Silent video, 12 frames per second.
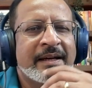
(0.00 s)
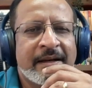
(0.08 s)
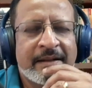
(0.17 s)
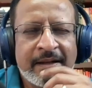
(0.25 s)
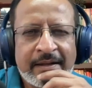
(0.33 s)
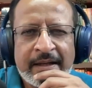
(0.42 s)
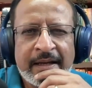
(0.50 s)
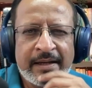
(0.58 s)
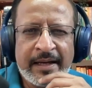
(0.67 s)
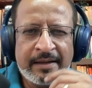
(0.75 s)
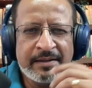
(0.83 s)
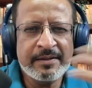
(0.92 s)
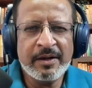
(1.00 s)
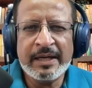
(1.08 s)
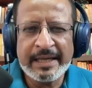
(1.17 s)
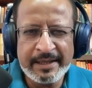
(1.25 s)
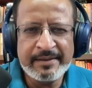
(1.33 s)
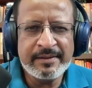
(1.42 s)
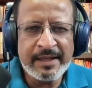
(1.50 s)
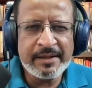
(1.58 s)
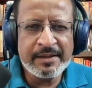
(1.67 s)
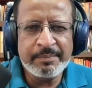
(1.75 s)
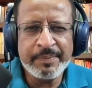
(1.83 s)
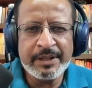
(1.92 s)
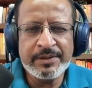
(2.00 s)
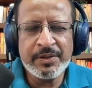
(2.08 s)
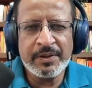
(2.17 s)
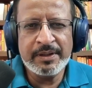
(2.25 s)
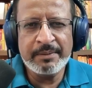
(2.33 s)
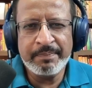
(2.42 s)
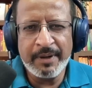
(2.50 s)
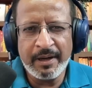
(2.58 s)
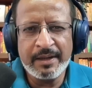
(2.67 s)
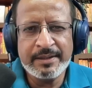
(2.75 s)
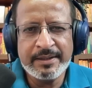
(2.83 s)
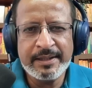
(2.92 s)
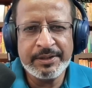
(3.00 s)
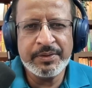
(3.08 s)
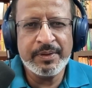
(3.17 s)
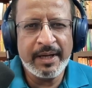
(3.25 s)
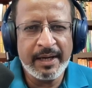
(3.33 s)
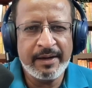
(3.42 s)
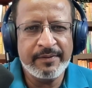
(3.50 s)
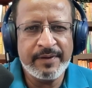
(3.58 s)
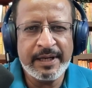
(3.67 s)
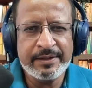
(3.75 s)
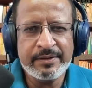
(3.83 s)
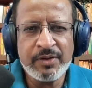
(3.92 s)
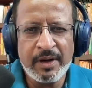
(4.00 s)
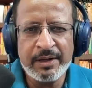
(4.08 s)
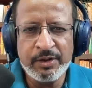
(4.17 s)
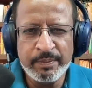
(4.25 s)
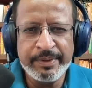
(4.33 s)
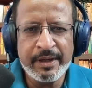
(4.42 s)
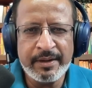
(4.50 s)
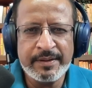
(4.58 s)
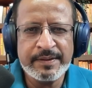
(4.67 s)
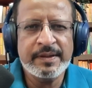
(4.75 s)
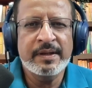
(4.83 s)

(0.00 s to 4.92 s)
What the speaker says: Yeah, that again, that depends on the plants that you have, right? So Anubias,